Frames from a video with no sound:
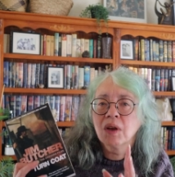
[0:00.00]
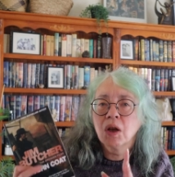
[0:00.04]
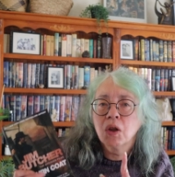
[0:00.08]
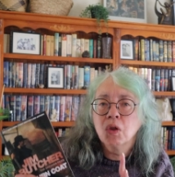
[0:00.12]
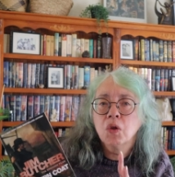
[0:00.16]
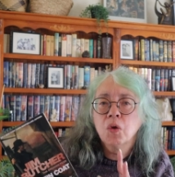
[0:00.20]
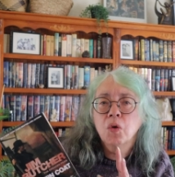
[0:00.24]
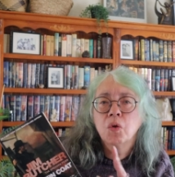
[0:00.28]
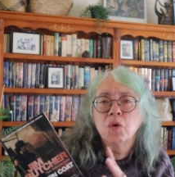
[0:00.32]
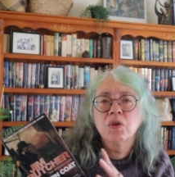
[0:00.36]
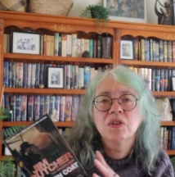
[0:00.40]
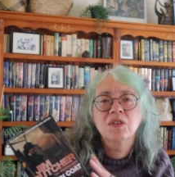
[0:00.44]

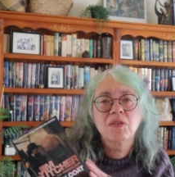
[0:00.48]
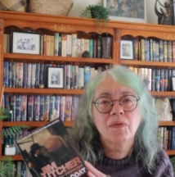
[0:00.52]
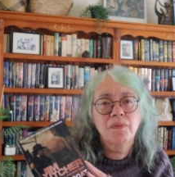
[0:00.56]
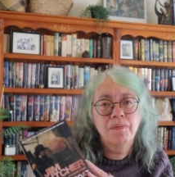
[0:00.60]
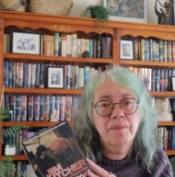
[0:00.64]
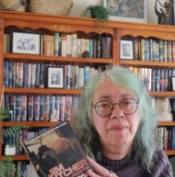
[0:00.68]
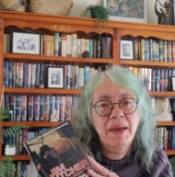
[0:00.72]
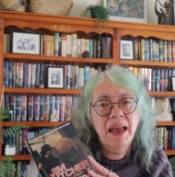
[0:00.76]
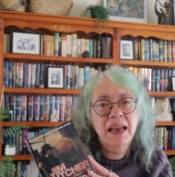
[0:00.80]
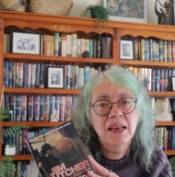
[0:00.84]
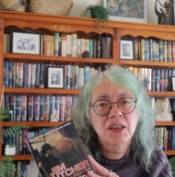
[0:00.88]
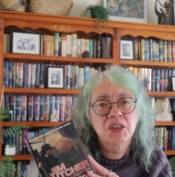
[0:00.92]
laws of
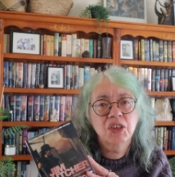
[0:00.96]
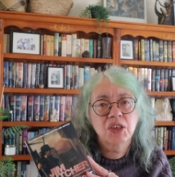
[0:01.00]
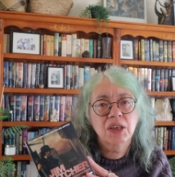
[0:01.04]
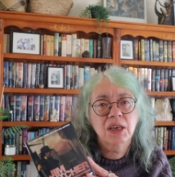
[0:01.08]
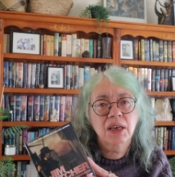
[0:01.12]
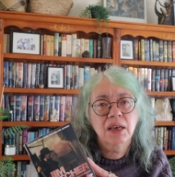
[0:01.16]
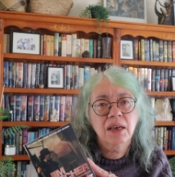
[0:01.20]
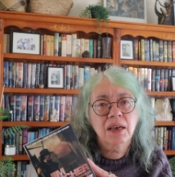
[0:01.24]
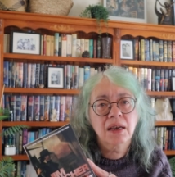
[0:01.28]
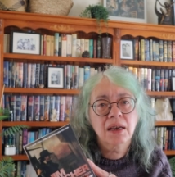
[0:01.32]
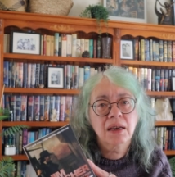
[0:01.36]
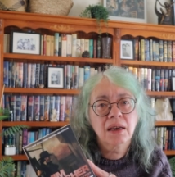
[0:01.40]

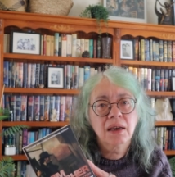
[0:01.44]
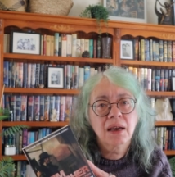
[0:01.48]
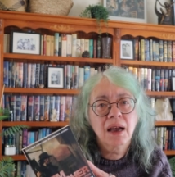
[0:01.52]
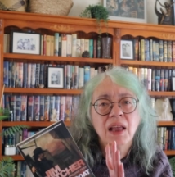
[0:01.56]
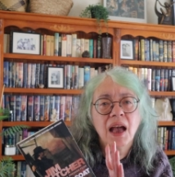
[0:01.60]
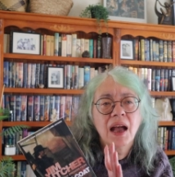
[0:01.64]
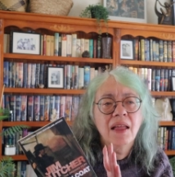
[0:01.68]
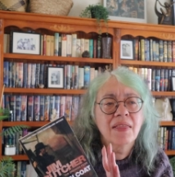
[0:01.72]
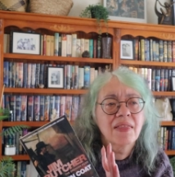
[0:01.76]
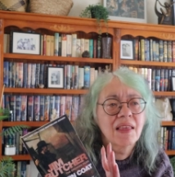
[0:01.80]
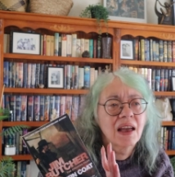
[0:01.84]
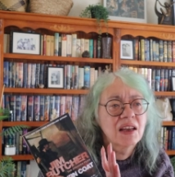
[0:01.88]
magic
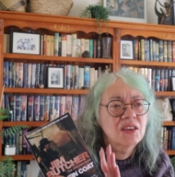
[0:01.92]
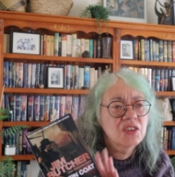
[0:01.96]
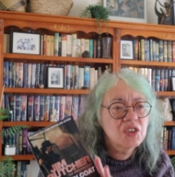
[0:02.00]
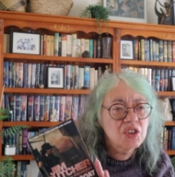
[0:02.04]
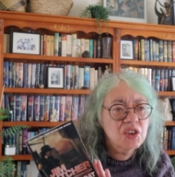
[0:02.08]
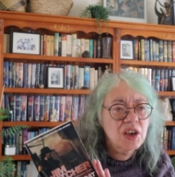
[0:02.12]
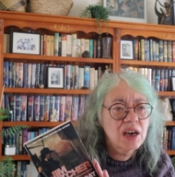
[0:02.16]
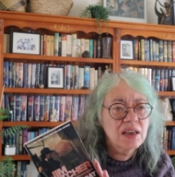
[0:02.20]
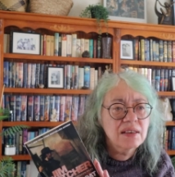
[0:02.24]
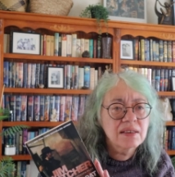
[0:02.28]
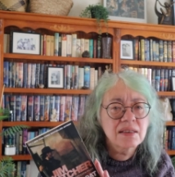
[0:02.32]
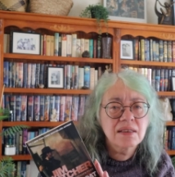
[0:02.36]
and that
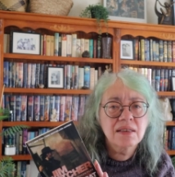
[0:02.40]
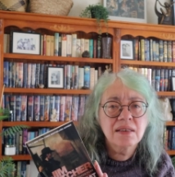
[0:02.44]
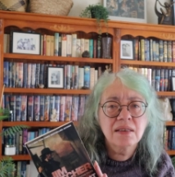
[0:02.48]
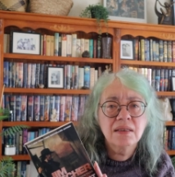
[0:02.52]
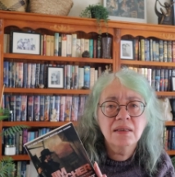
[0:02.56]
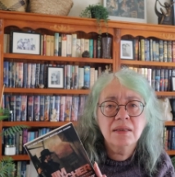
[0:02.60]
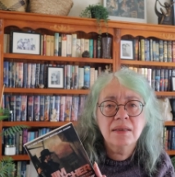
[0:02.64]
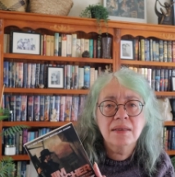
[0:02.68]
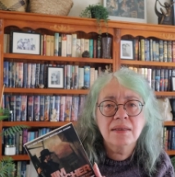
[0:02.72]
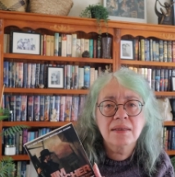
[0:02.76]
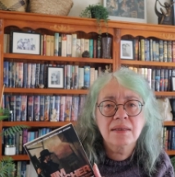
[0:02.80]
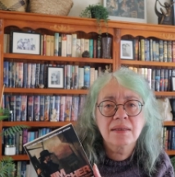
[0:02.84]

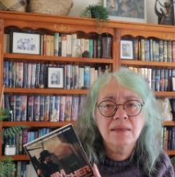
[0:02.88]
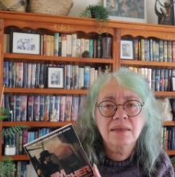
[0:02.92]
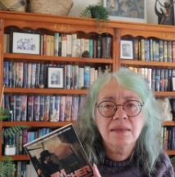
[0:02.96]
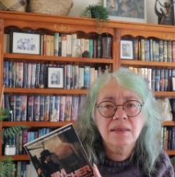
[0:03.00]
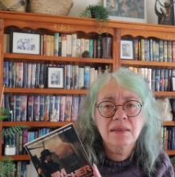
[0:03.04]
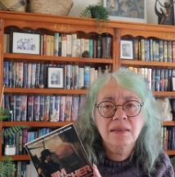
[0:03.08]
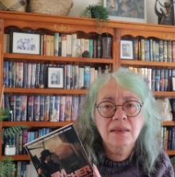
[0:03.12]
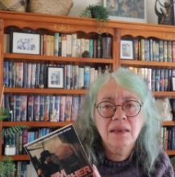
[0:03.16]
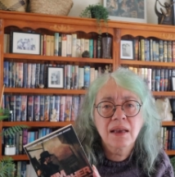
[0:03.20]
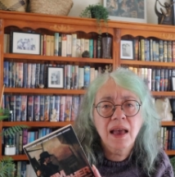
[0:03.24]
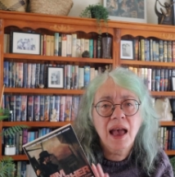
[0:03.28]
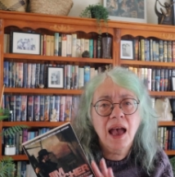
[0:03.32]
justice
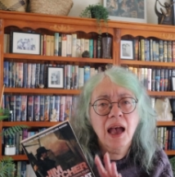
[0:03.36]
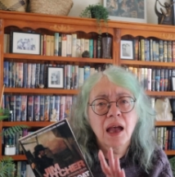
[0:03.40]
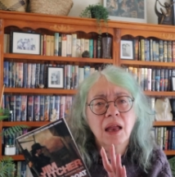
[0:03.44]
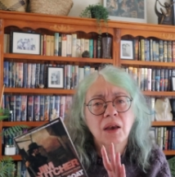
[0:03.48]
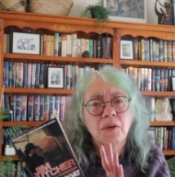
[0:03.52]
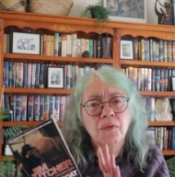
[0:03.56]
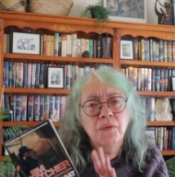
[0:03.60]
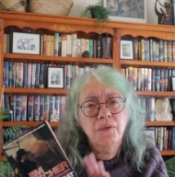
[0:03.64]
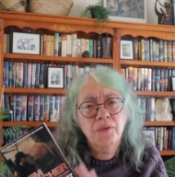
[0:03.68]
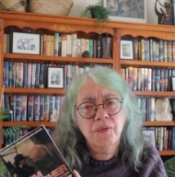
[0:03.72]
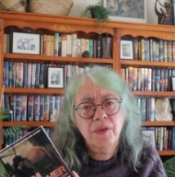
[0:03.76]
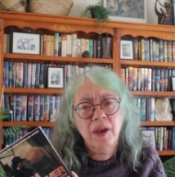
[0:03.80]

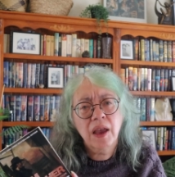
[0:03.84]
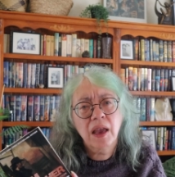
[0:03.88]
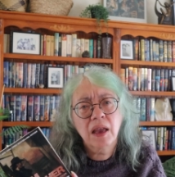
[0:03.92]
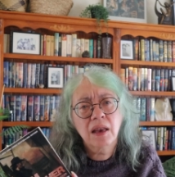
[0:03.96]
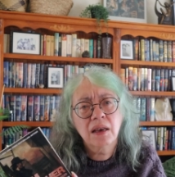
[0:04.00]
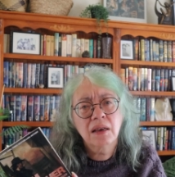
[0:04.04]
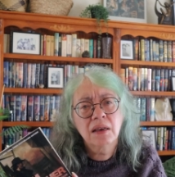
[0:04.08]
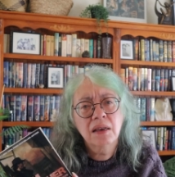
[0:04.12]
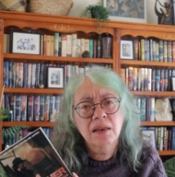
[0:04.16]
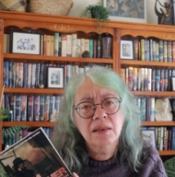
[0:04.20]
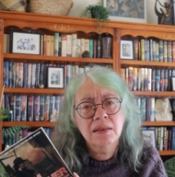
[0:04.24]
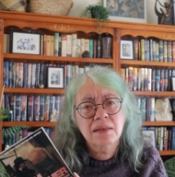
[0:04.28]
and
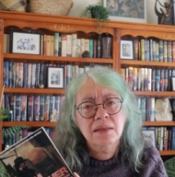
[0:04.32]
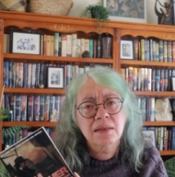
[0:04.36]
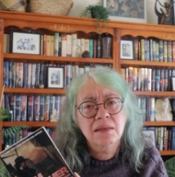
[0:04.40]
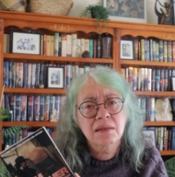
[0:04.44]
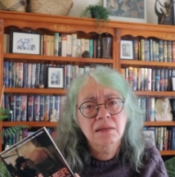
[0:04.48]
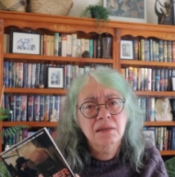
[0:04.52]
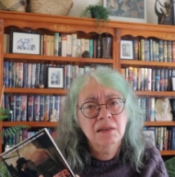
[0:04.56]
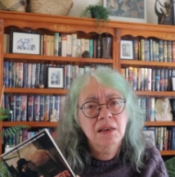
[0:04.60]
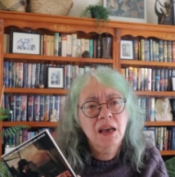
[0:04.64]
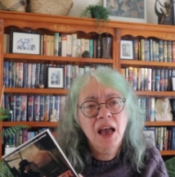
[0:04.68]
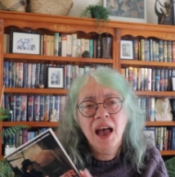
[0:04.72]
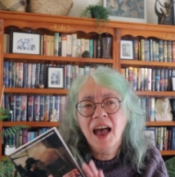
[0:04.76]
fairness
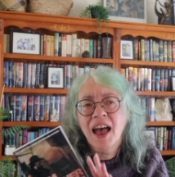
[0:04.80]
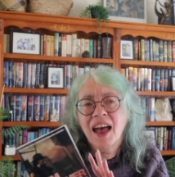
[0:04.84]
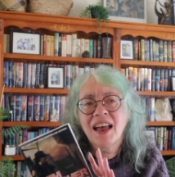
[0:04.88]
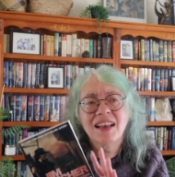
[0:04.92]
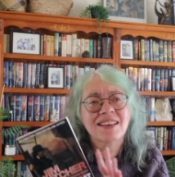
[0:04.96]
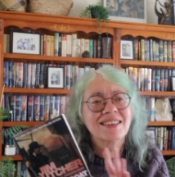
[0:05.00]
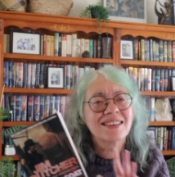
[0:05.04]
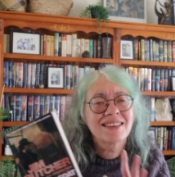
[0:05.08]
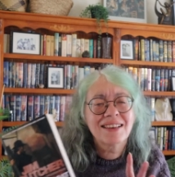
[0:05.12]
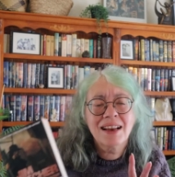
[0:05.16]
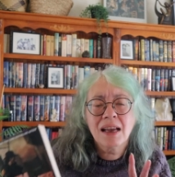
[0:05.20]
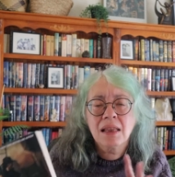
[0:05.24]

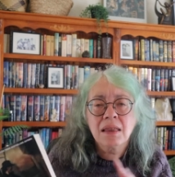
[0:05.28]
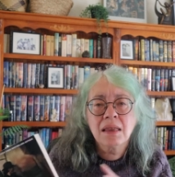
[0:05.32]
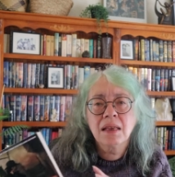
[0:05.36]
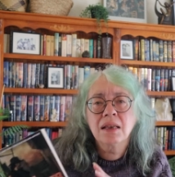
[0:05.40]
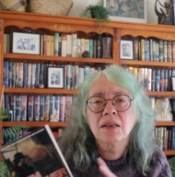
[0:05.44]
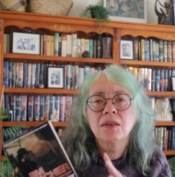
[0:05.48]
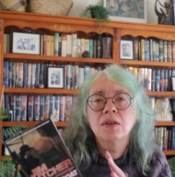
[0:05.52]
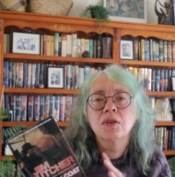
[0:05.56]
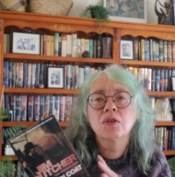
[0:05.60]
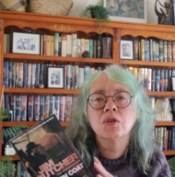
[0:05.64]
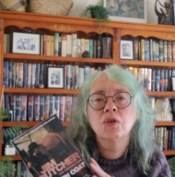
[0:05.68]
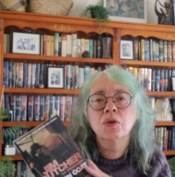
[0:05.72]
has
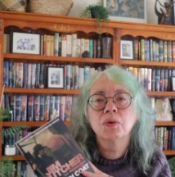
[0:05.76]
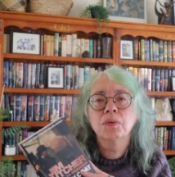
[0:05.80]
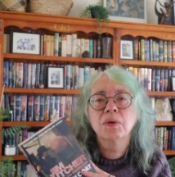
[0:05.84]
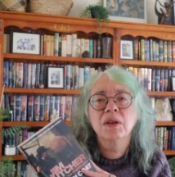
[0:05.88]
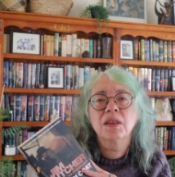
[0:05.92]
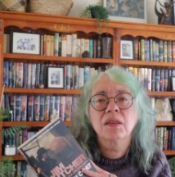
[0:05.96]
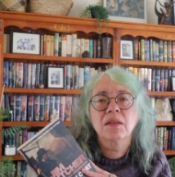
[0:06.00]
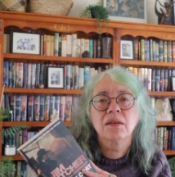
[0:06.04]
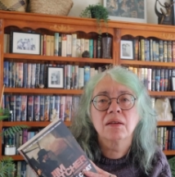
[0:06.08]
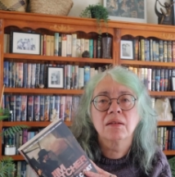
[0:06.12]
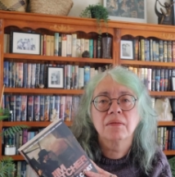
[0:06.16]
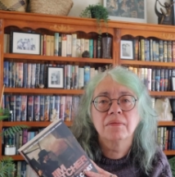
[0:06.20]
nothing to do
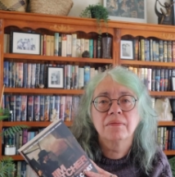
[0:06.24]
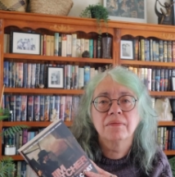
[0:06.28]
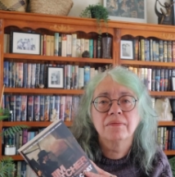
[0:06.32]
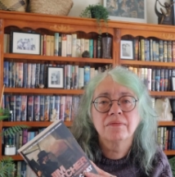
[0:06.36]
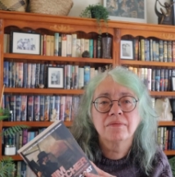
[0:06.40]
with them.